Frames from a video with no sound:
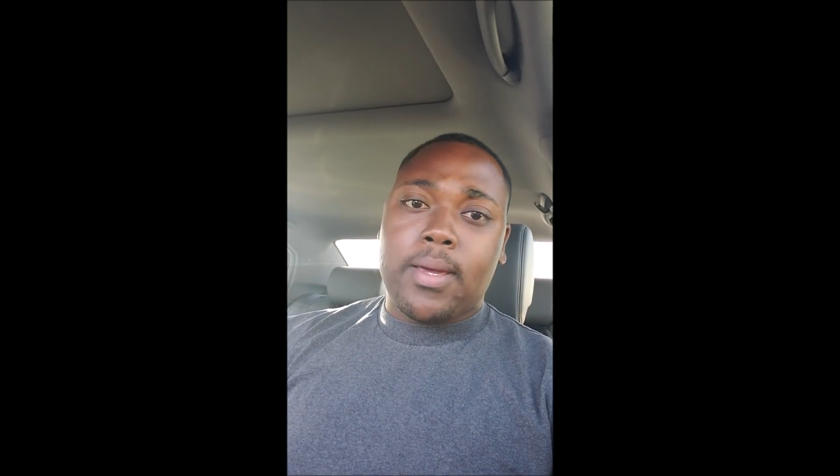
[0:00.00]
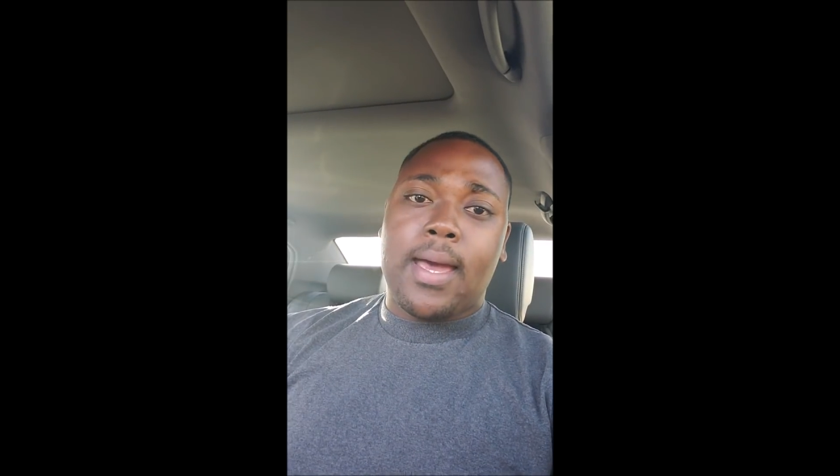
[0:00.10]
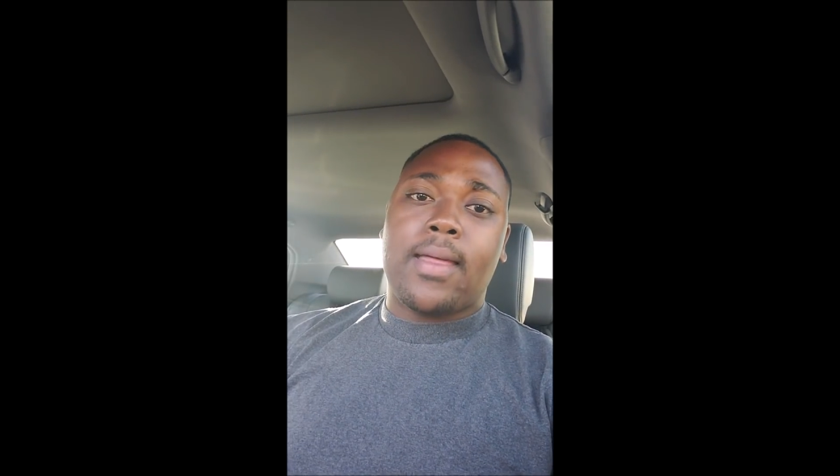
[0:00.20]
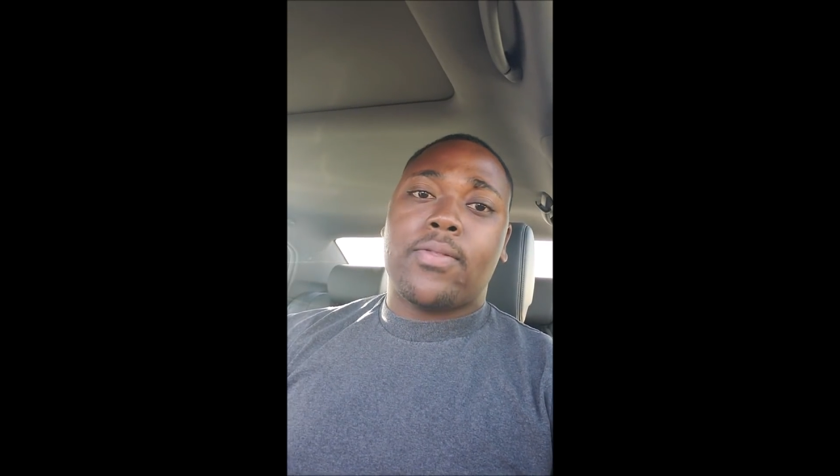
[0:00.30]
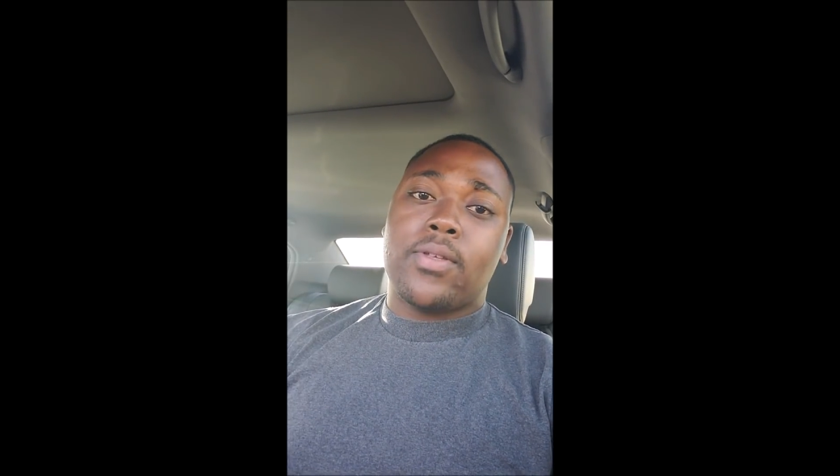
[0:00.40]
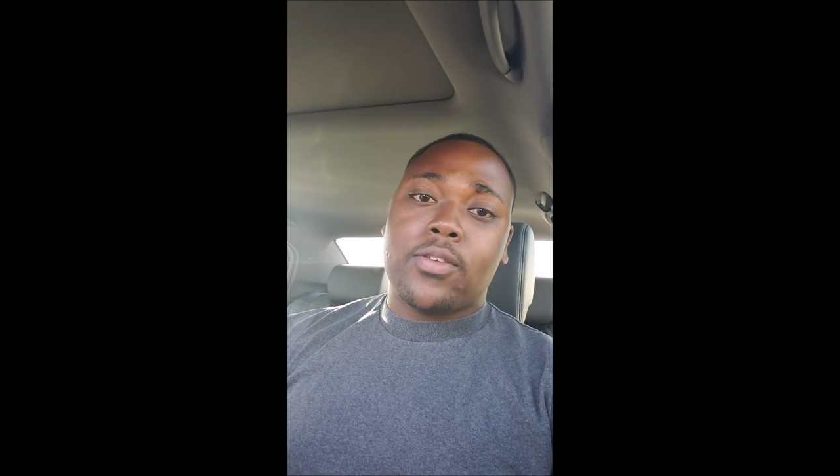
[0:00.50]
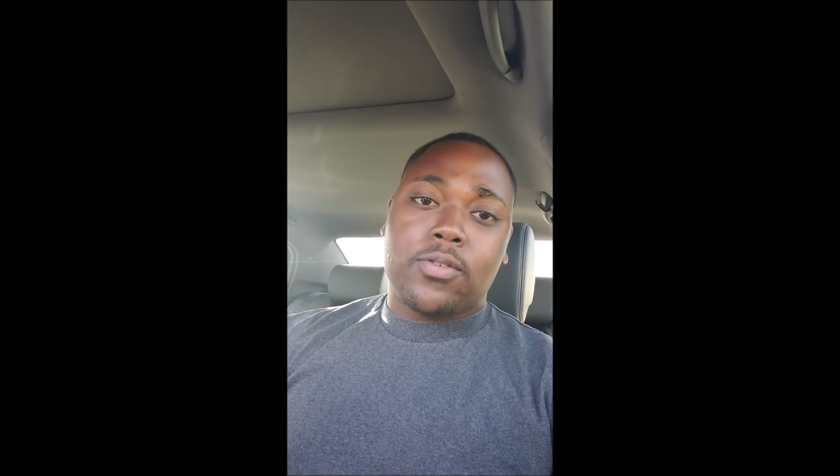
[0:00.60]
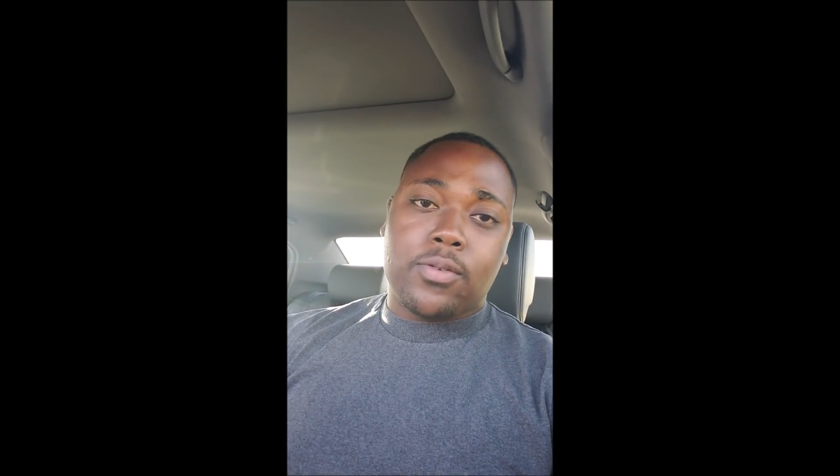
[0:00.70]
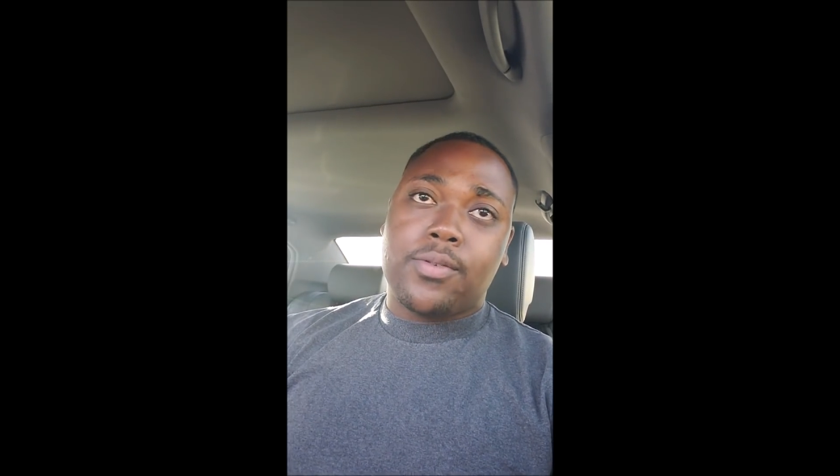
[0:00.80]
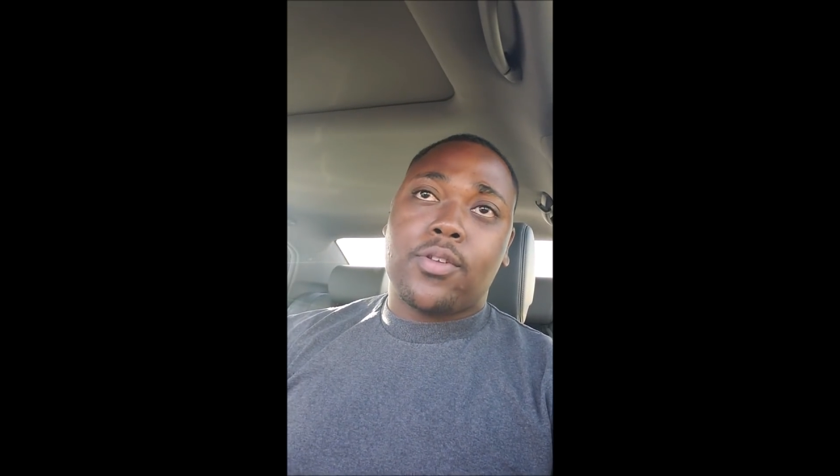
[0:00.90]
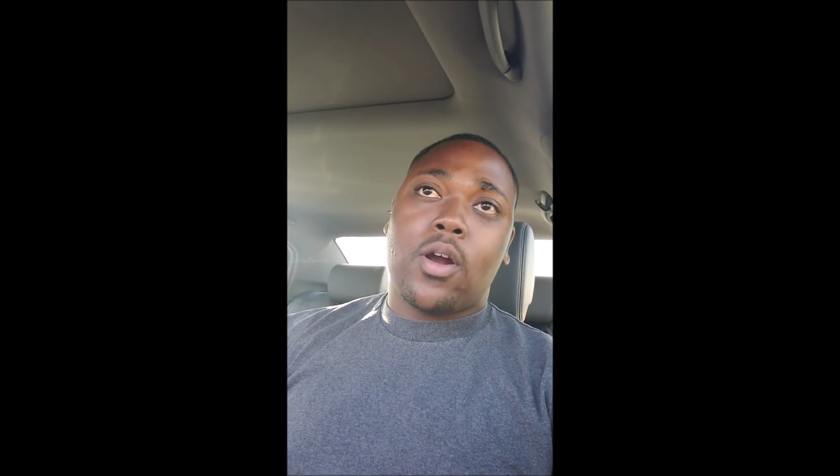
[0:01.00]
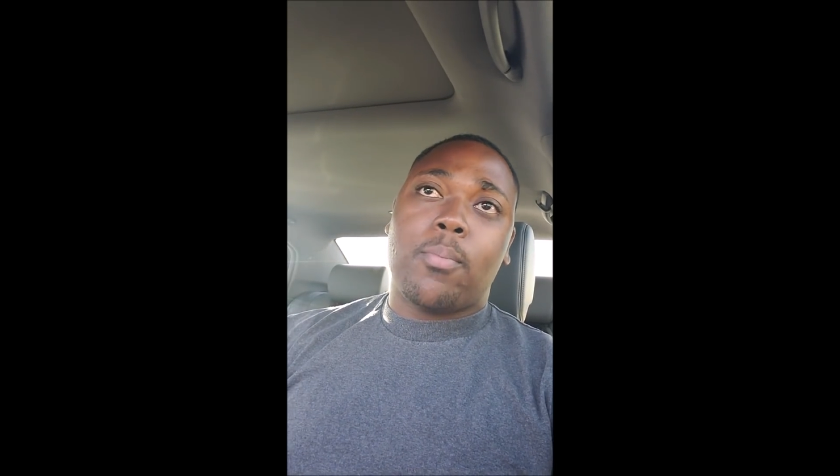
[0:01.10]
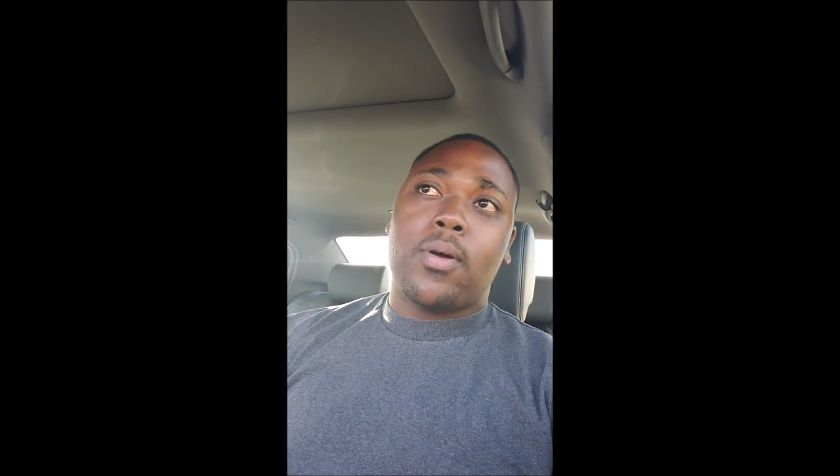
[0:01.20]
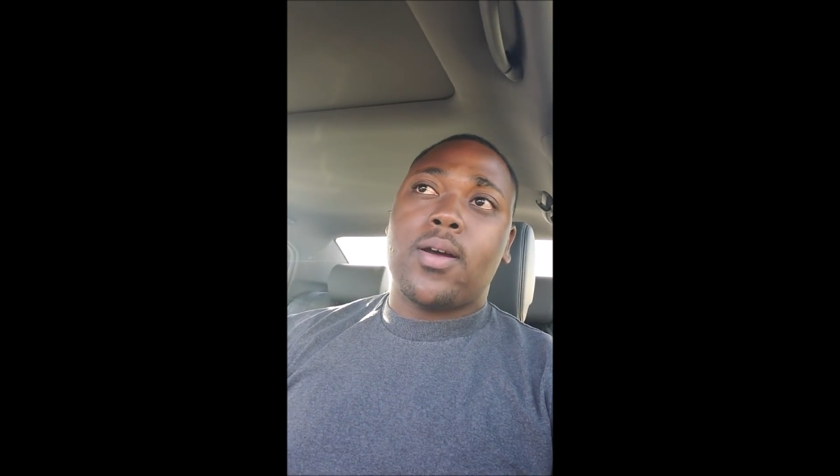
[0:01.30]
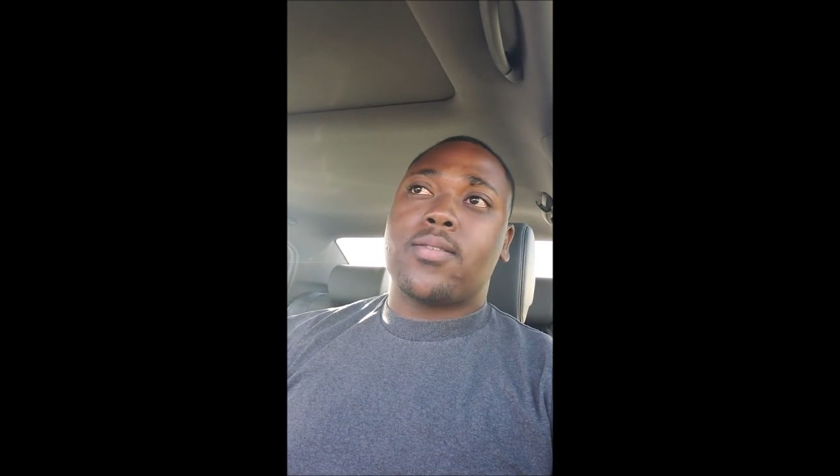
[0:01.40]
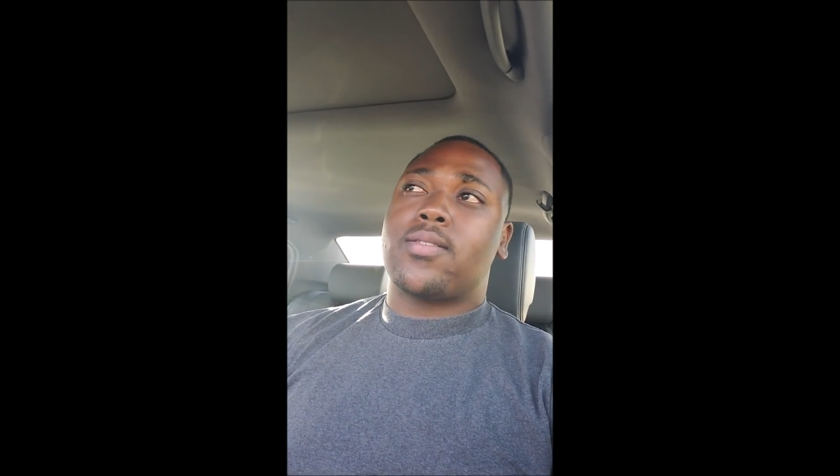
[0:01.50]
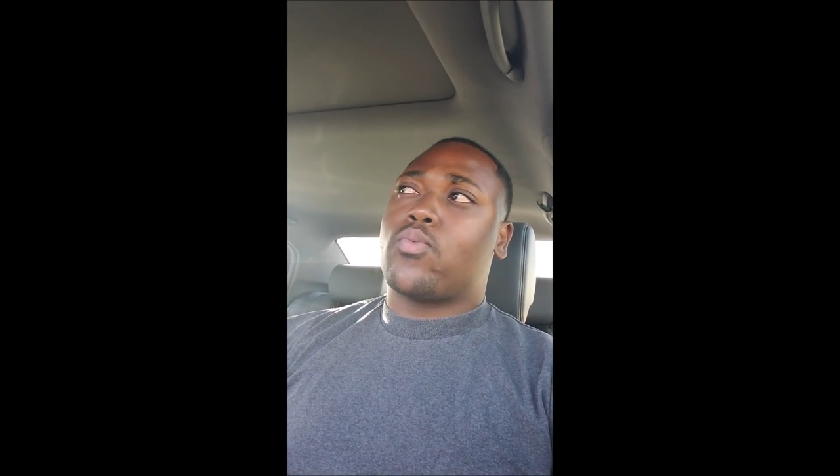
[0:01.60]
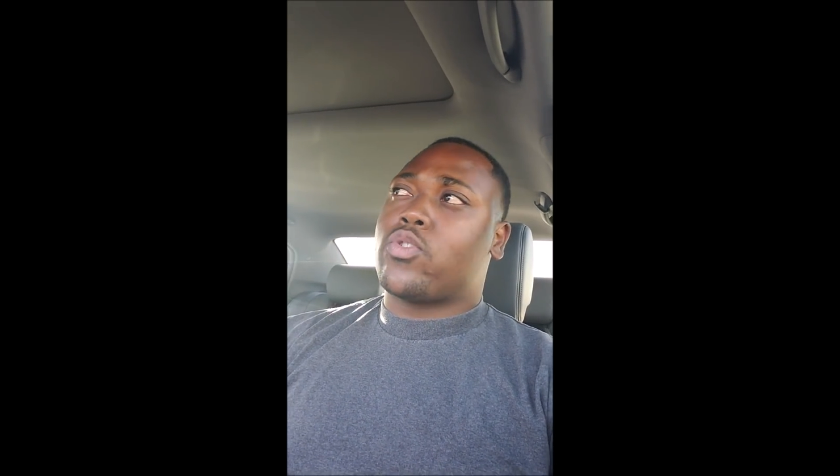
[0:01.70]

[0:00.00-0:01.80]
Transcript: me at this Starbucks,